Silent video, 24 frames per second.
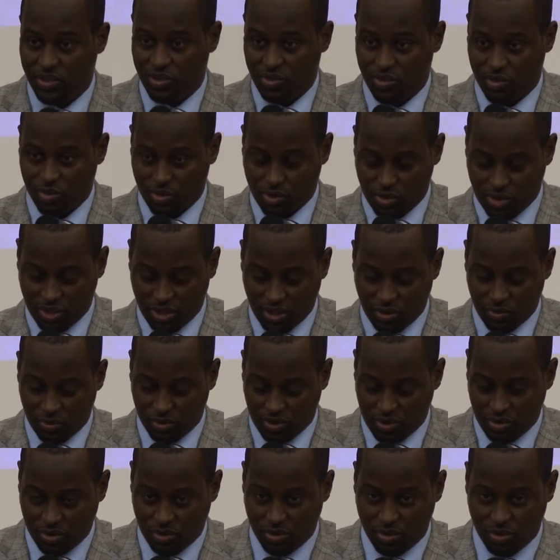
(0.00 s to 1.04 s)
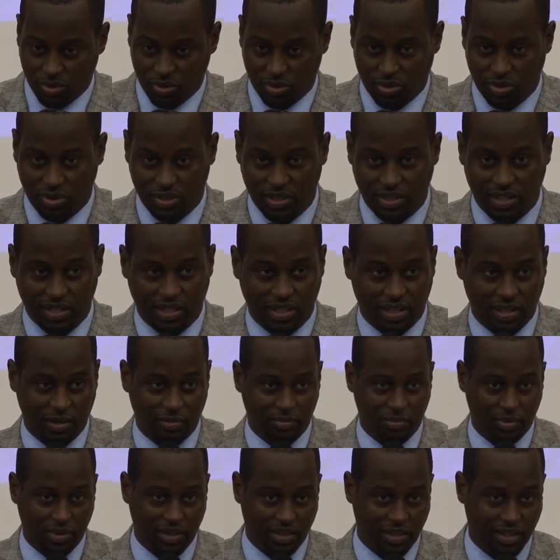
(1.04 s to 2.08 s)
to share with you a
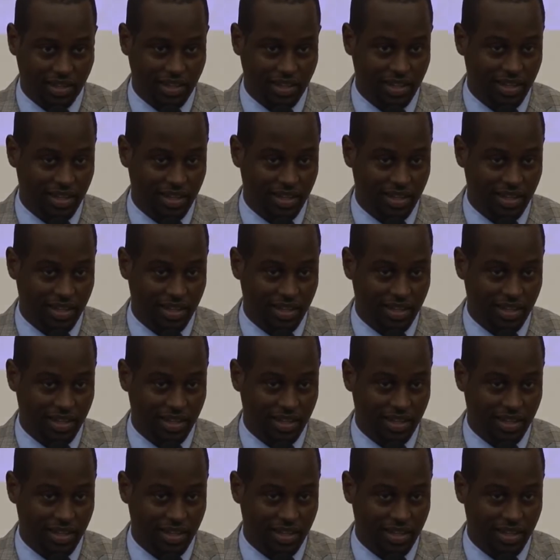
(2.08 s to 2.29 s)
little bit